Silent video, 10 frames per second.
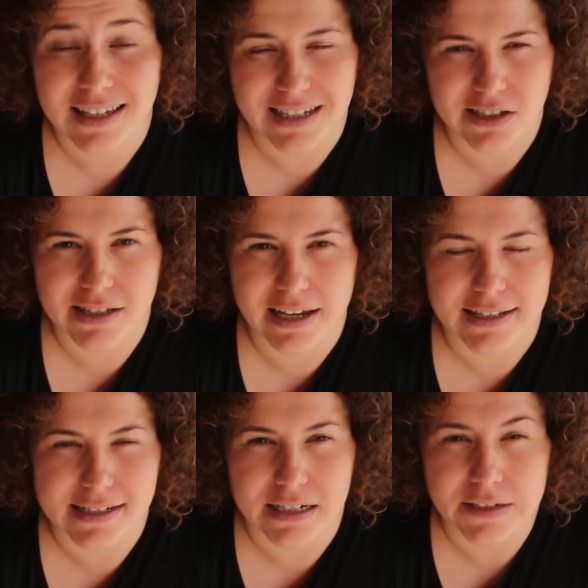
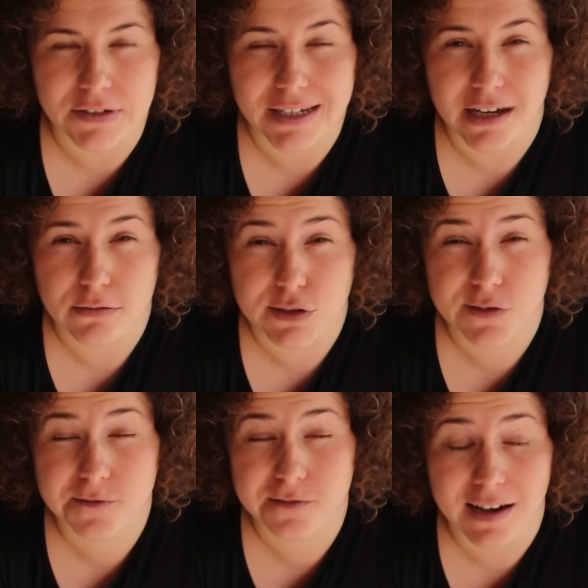Yesterday in the evening I
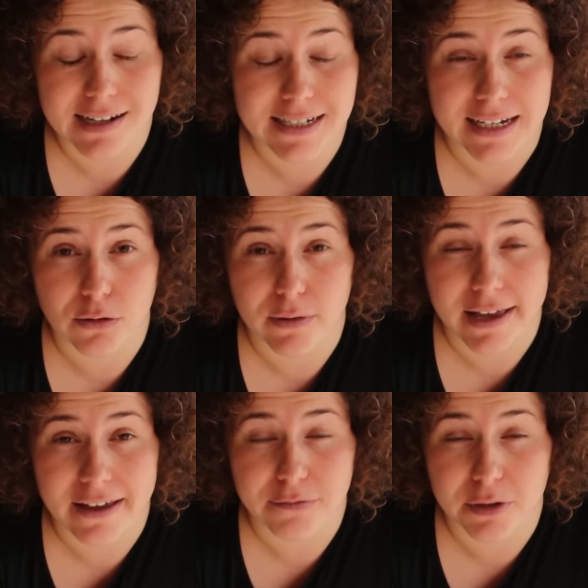was fighting
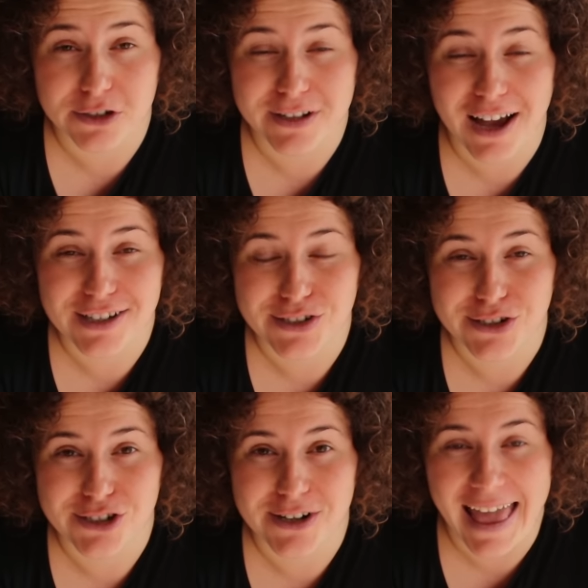with
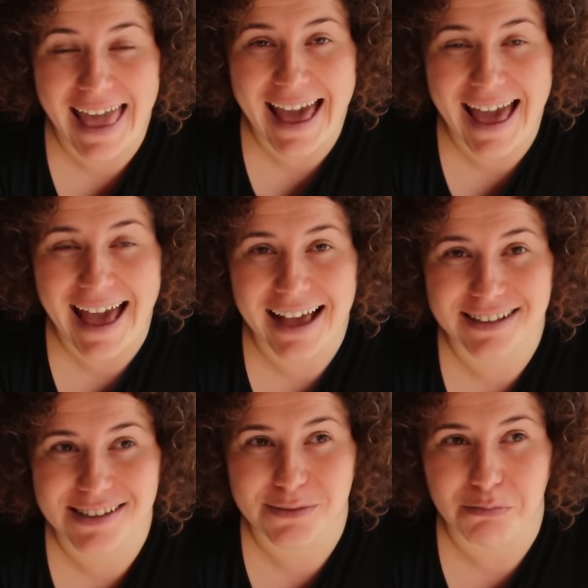Modernizr
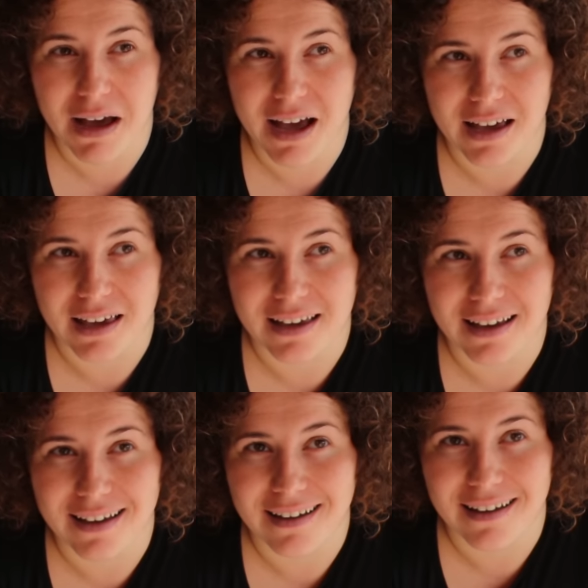and my
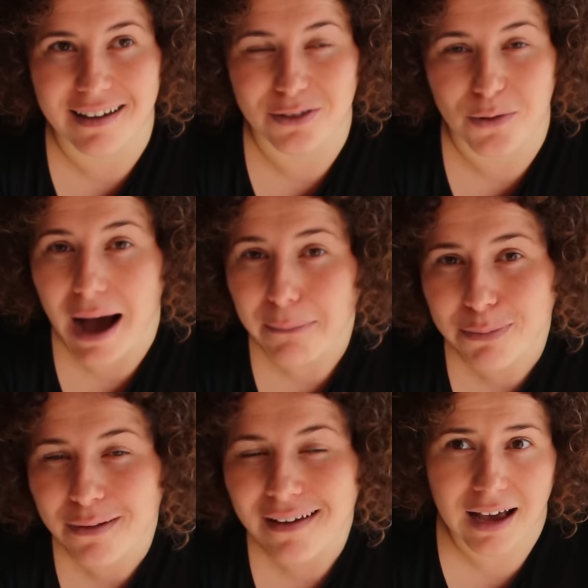uh, um,
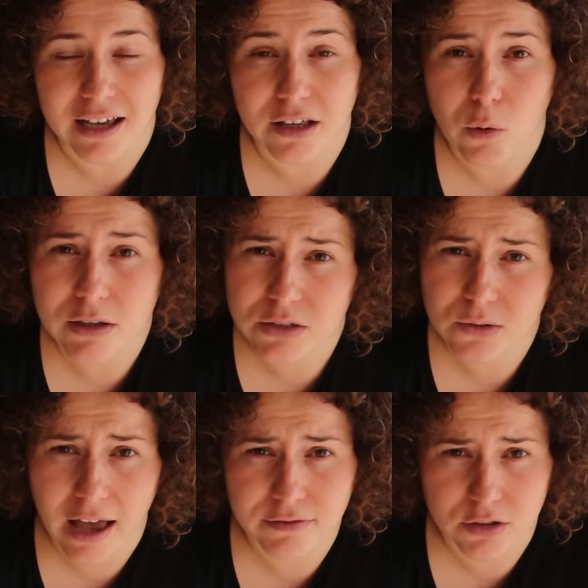app. I wanted
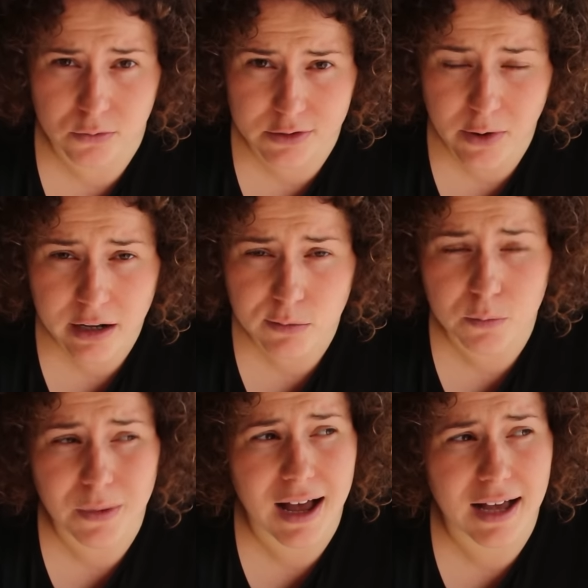to have the non
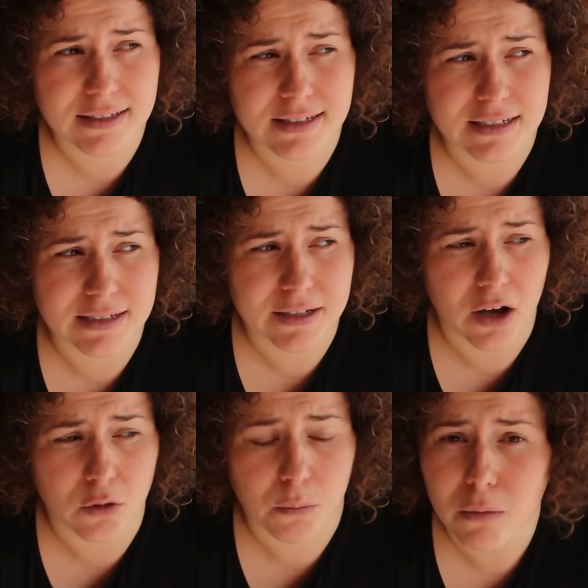draggable but
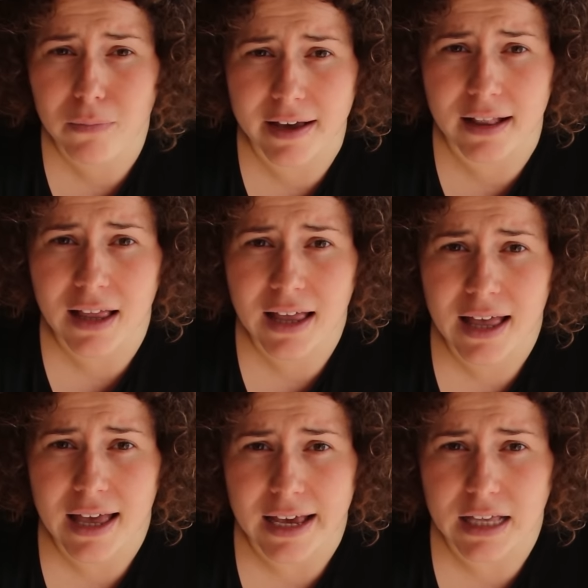uh, on mobile
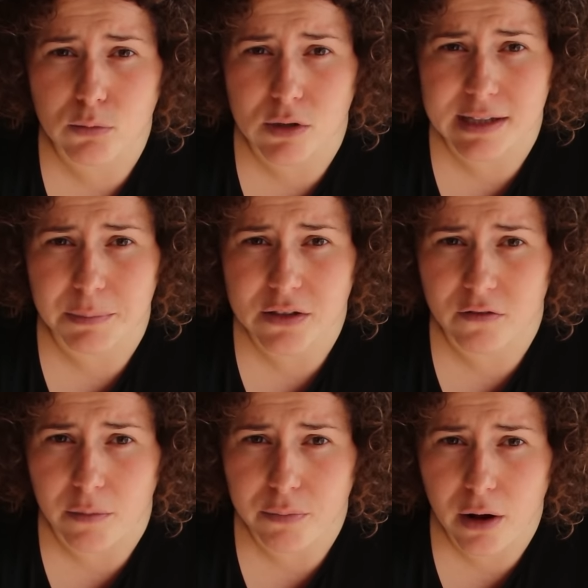it was a bit
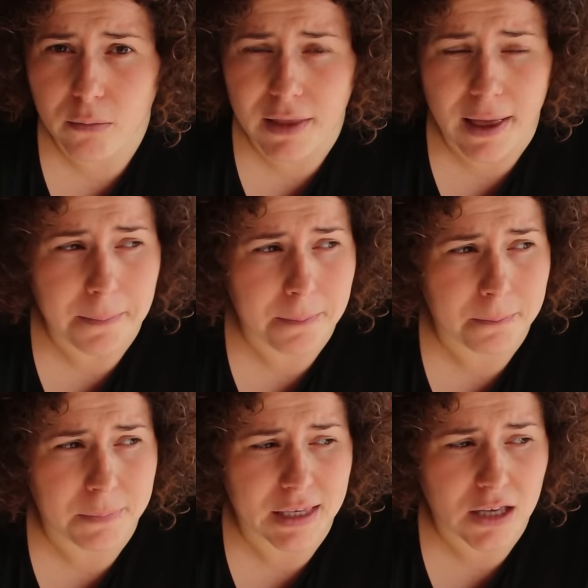of a
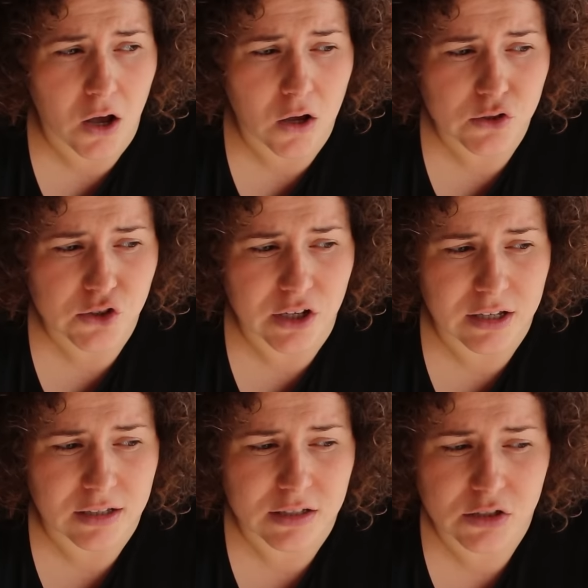problem because
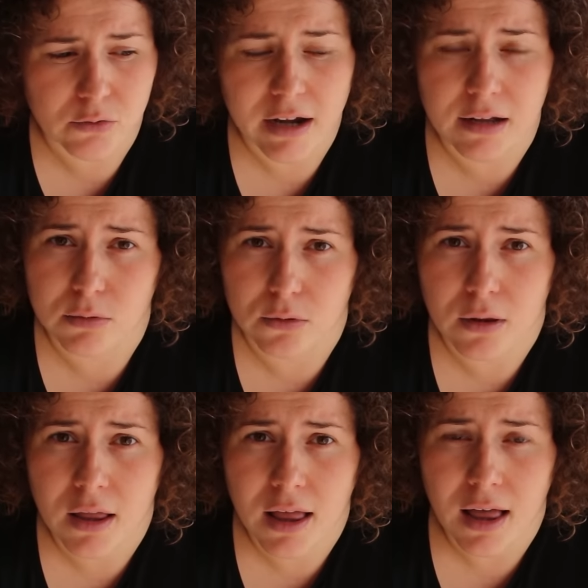uh, this
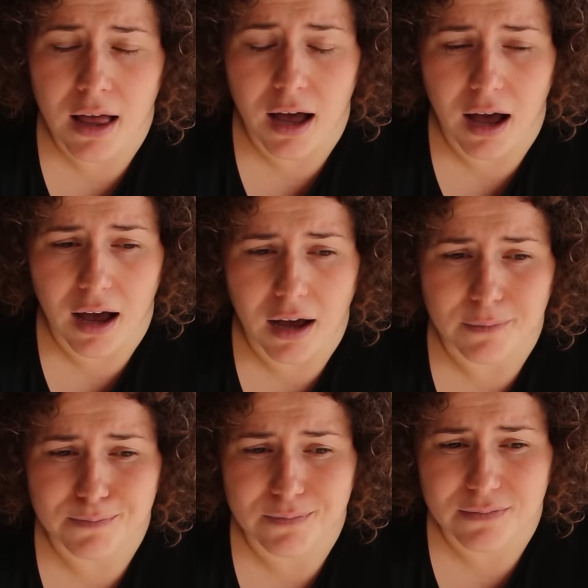draggable
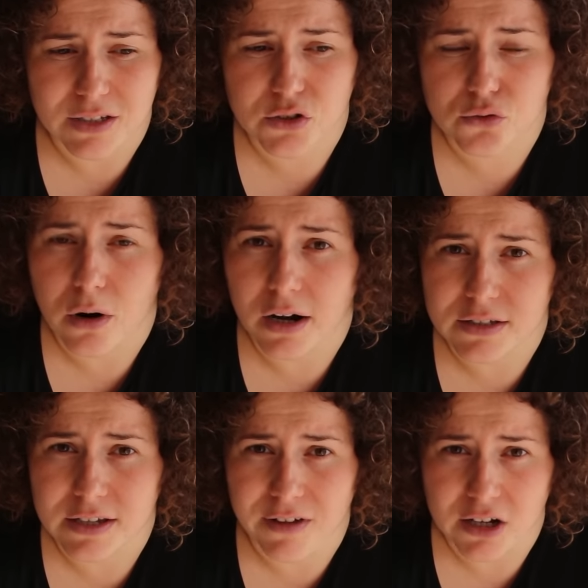um,
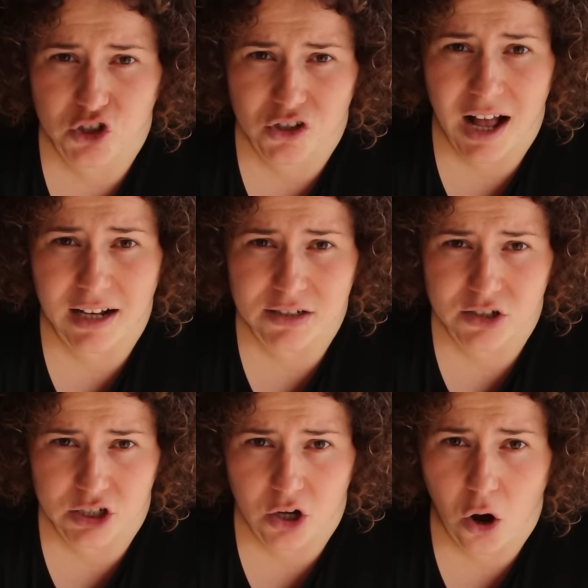destroyed the
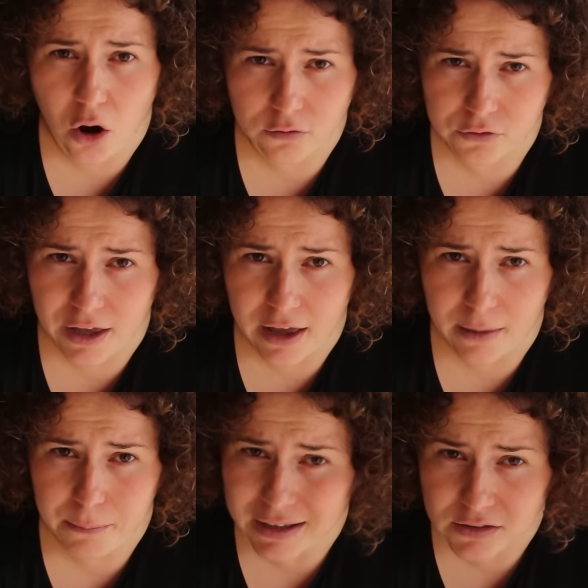functionality of
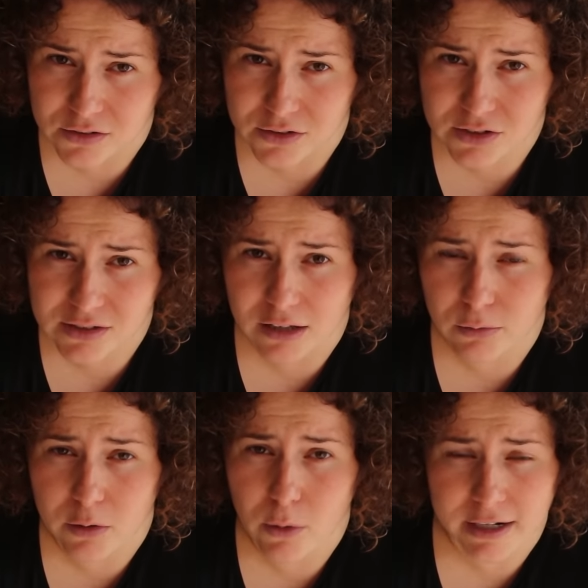the buttons that
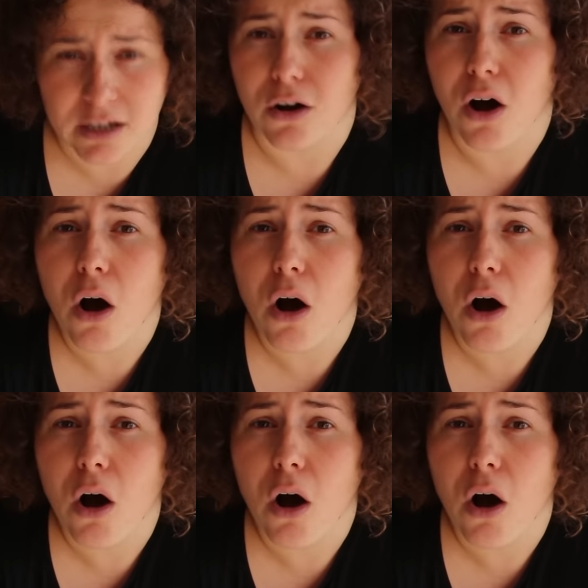were working on